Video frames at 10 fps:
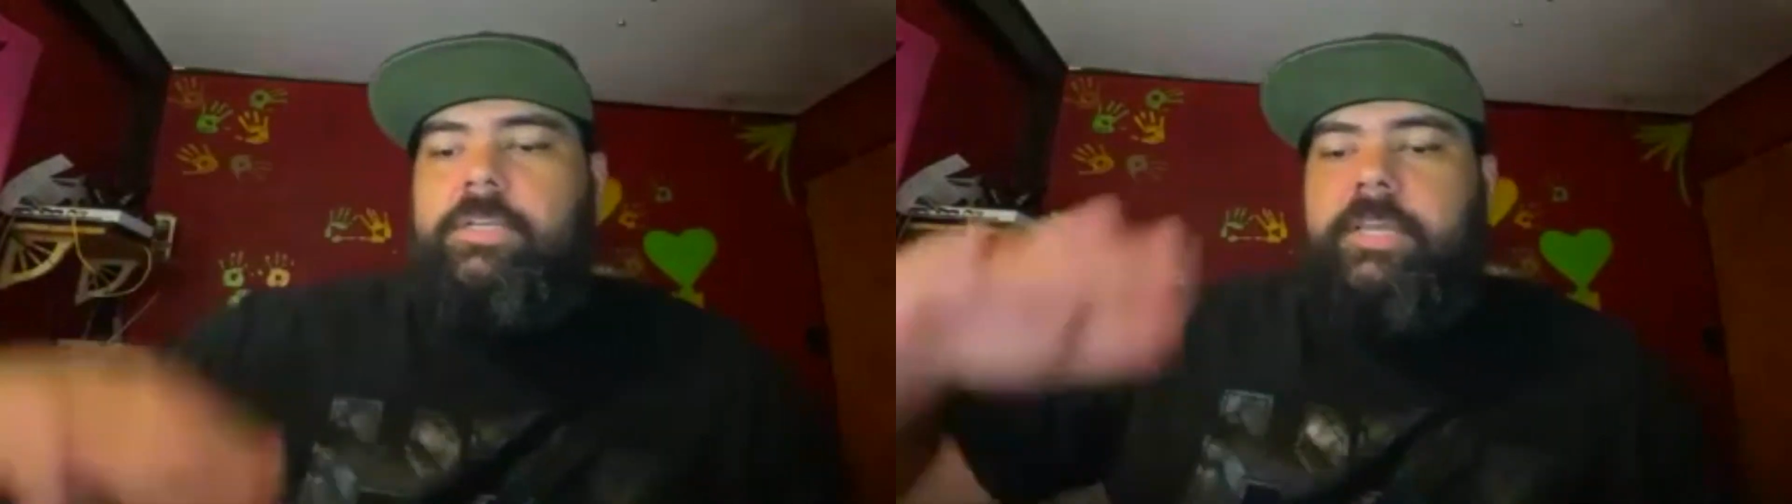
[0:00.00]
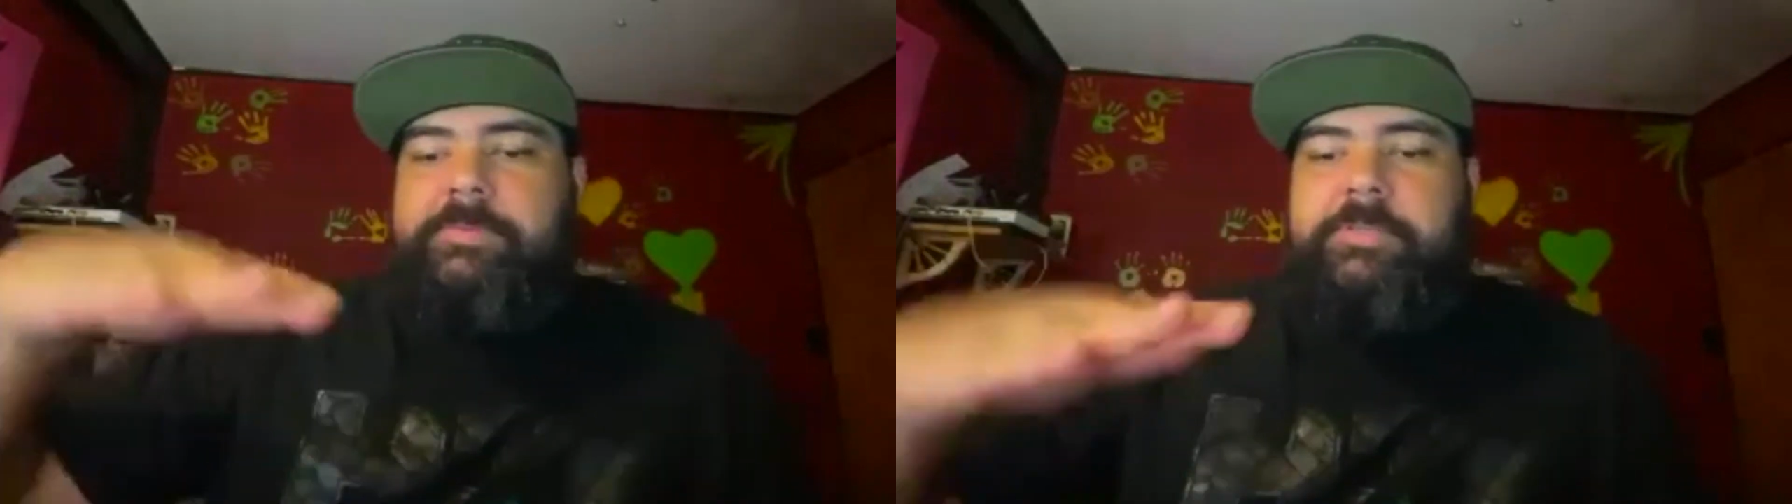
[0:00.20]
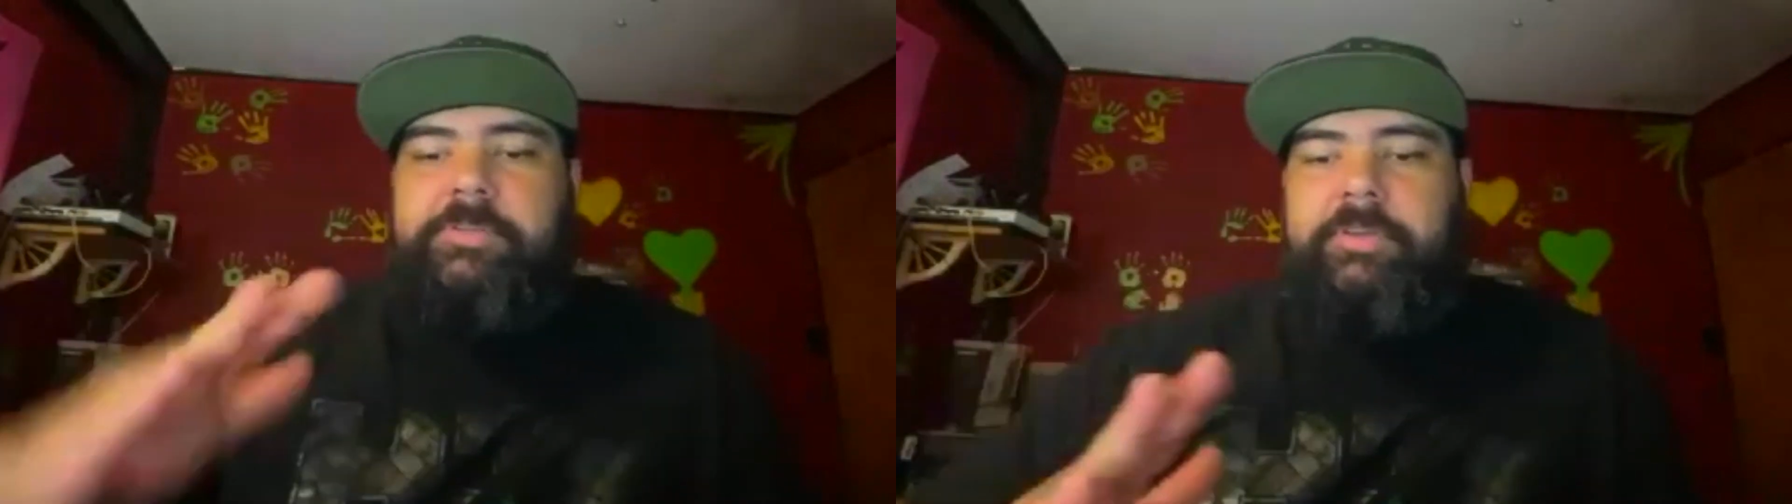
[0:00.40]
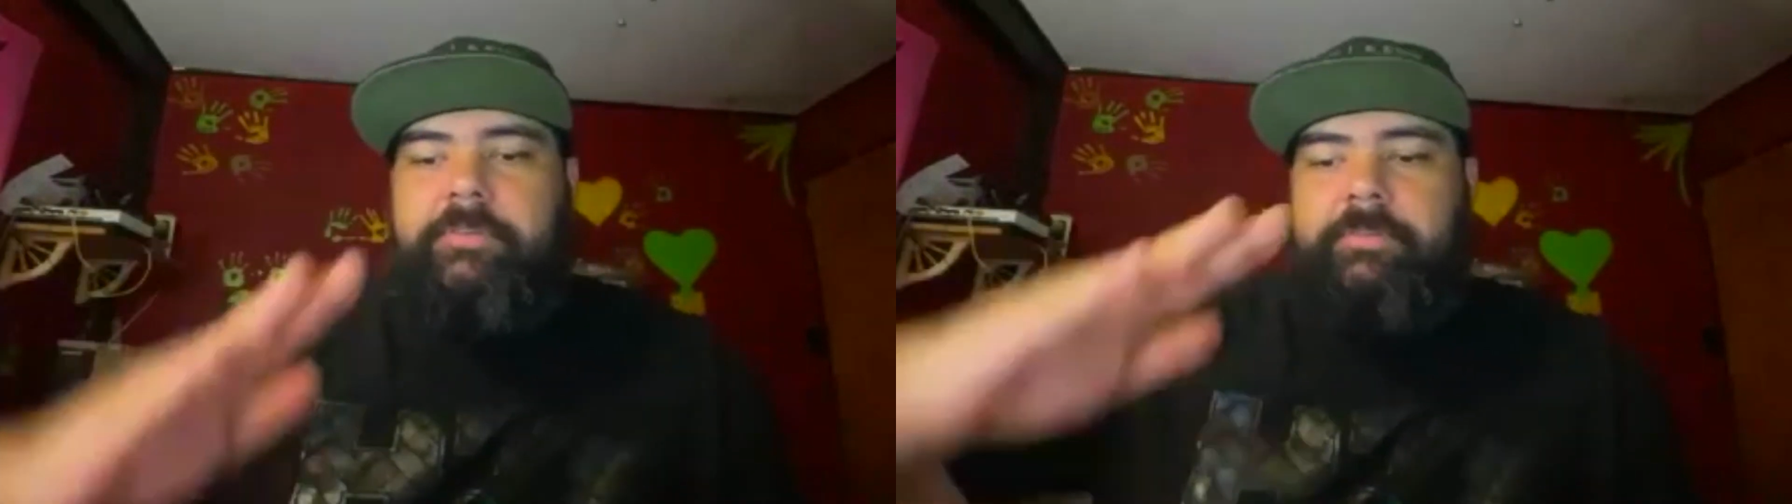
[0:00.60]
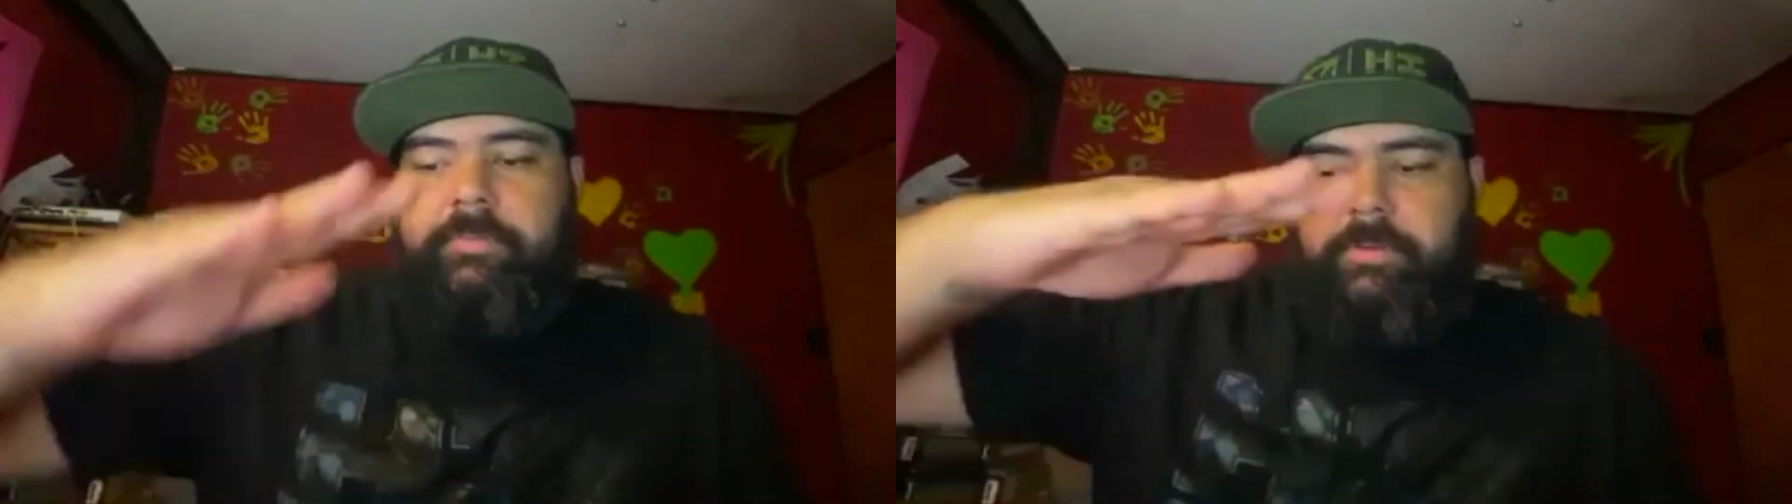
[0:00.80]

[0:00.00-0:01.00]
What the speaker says: He has me doing